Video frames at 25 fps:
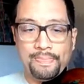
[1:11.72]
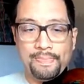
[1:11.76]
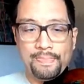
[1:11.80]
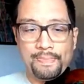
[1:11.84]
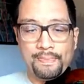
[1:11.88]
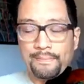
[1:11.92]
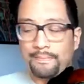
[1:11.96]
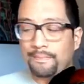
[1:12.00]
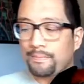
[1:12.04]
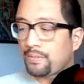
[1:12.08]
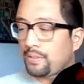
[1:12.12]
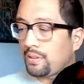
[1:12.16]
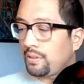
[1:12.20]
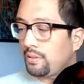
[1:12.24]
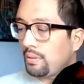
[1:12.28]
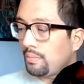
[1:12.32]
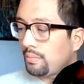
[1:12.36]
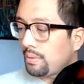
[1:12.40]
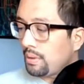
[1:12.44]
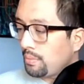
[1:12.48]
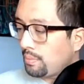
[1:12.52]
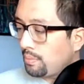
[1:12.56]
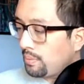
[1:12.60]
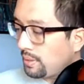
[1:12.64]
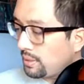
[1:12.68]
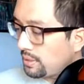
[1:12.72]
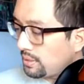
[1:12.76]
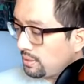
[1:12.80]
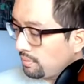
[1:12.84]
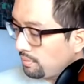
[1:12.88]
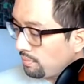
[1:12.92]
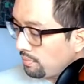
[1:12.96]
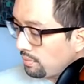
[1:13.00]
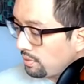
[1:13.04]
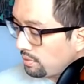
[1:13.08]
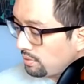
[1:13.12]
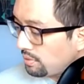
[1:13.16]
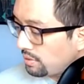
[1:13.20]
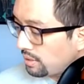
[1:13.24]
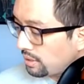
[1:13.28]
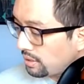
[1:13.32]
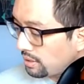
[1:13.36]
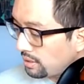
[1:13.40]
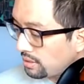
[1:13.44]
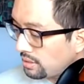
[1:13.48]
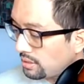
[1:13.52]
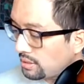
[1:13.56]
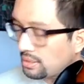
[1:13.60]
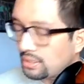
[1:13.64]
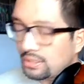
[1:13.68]
So I'm going to play some music
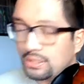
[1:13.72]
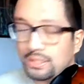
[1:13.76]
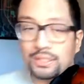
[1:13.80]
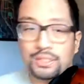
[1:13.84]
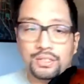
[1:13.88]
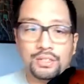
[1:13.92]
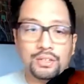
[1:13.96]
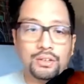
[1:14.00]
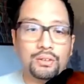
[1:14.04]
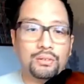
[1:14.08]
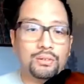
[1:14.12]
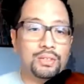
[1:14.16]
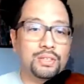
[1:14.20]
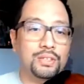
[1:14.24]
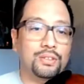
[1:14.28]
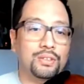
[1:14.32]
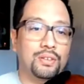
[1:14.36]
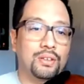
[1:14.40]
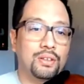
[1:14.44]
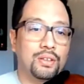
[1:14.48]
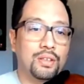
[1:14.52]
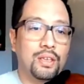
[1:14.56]
just because it's always